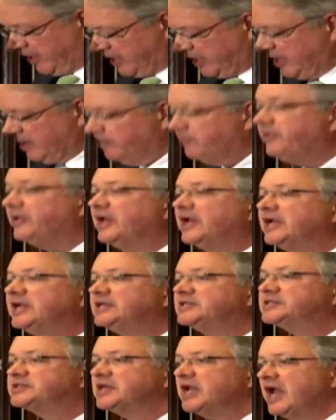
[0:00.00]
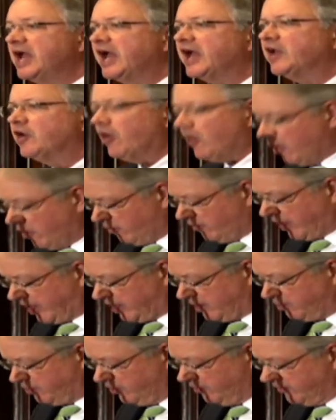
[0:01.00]
in place and
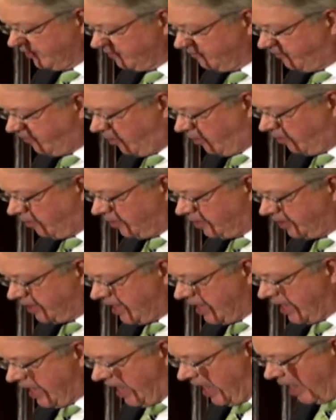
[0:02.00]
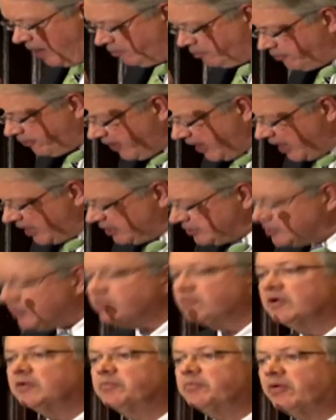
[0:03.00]
already moving forward, I'm proud
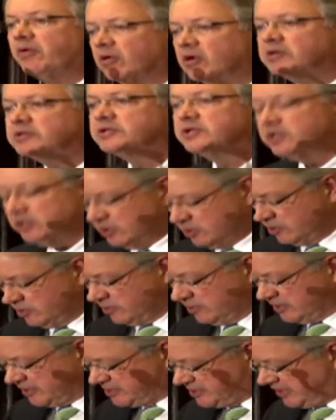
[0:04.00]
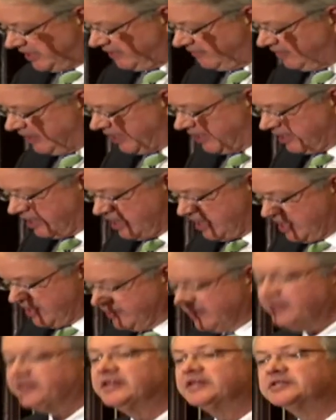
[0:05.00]
to report to you this evening
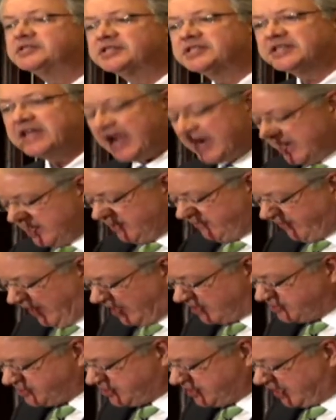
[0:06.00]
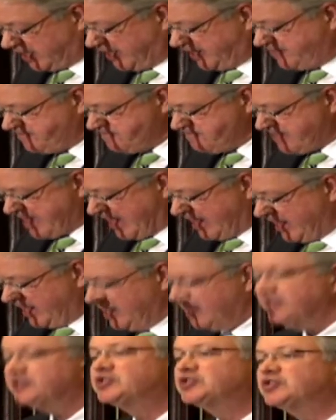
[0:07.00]
that the state of our city,
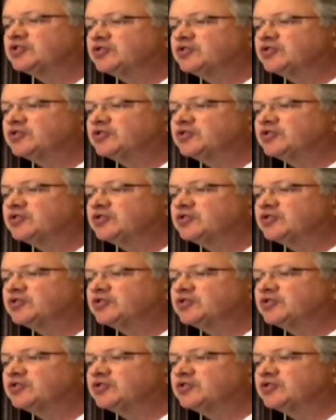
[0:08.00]
in its